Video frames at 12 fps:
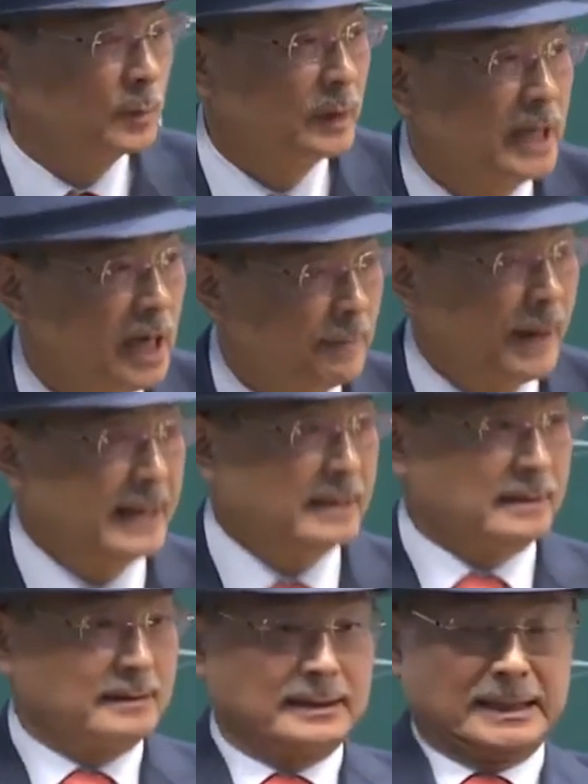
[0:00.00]
placed
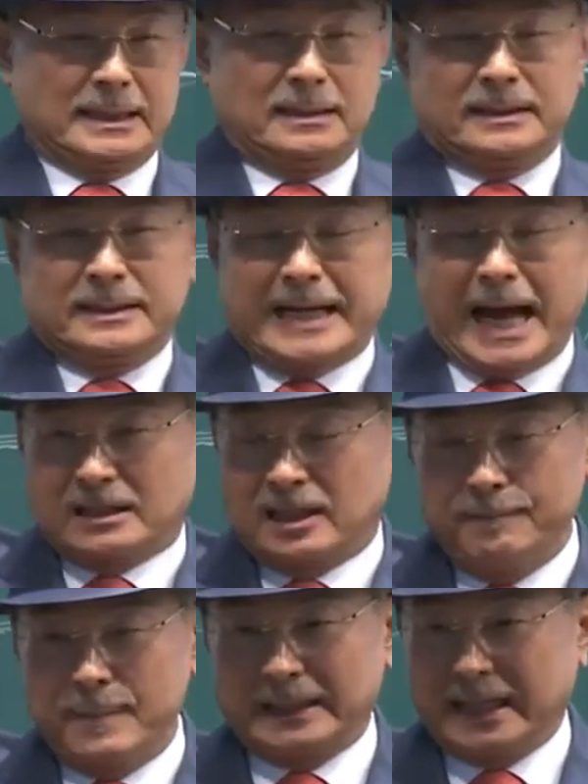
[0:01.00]
on top of a
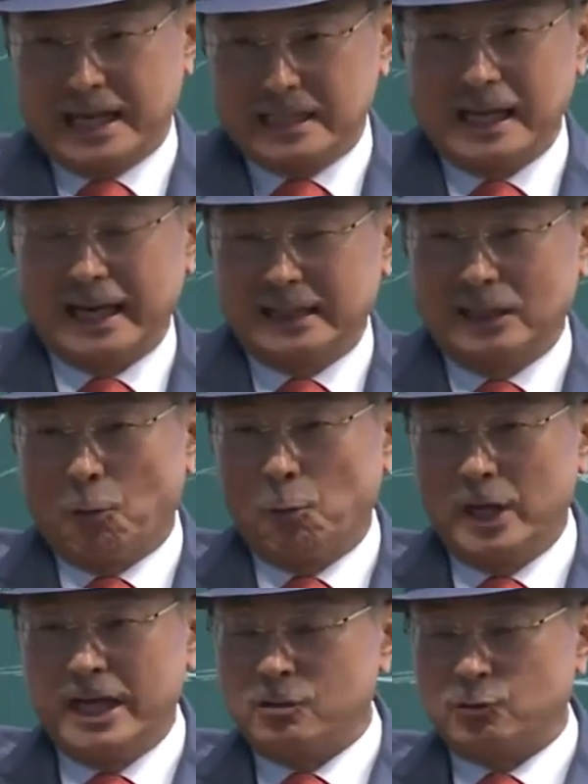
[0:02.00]
4,000
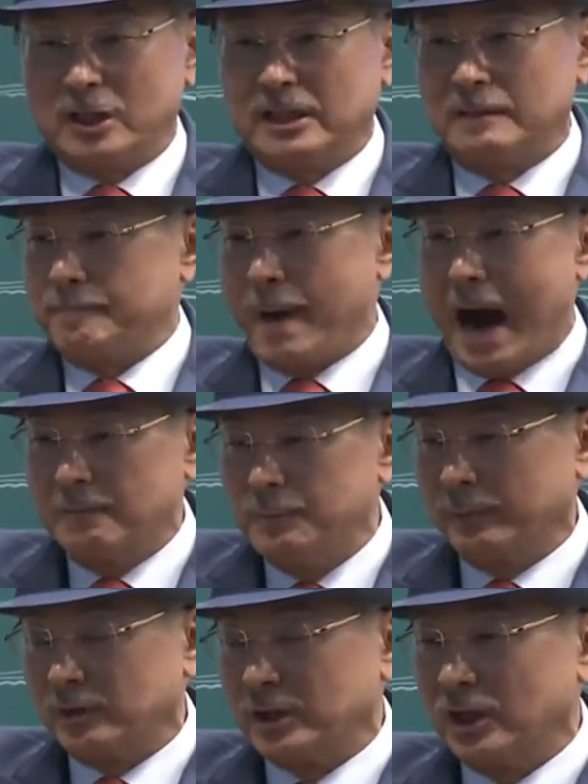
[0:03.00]
meter mountain.
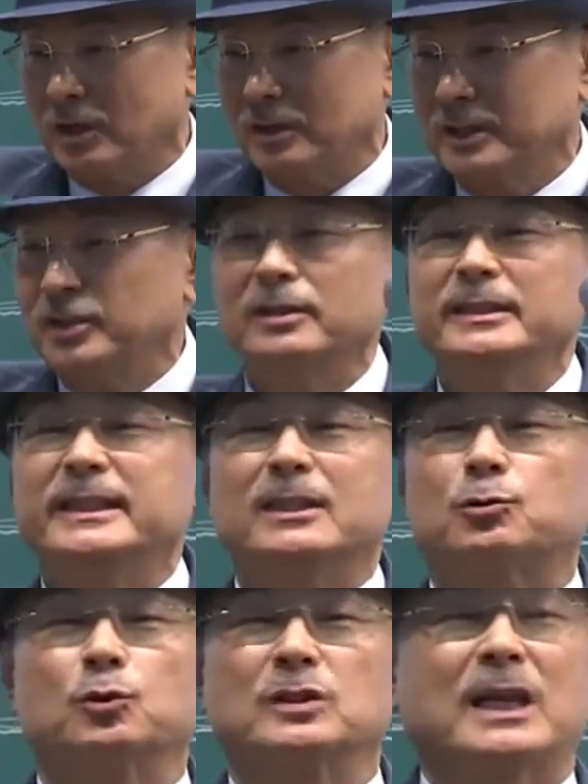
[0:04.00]
That is
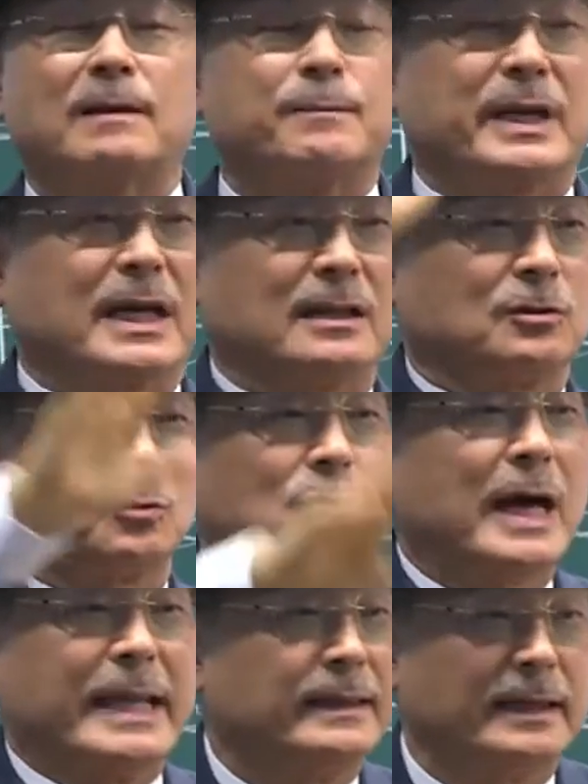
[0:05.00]
impossible even with today's
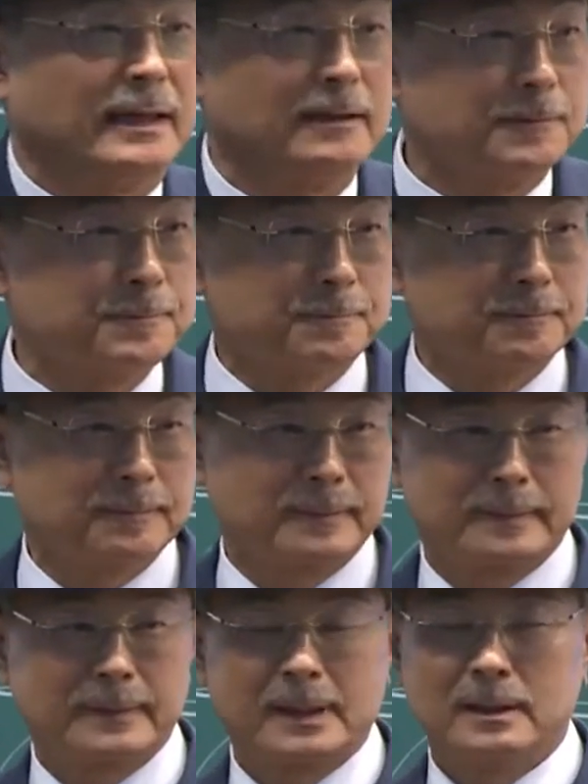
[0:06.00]
machines.
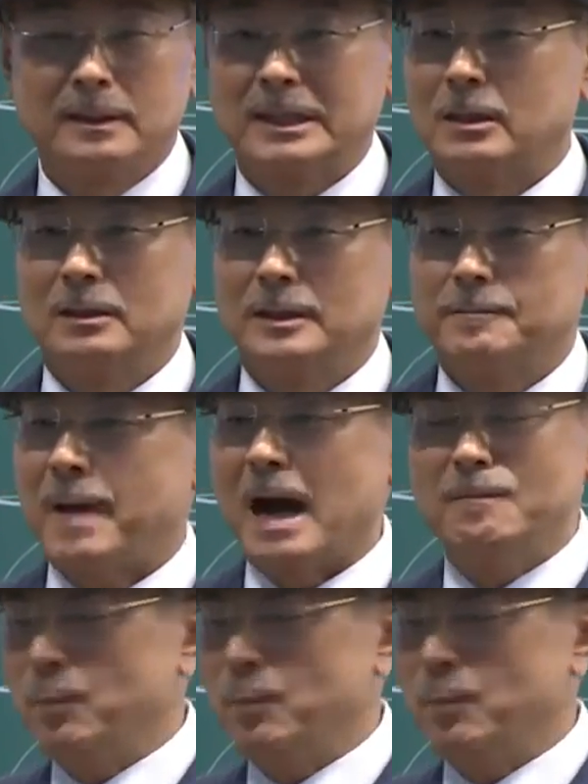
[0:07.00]
There's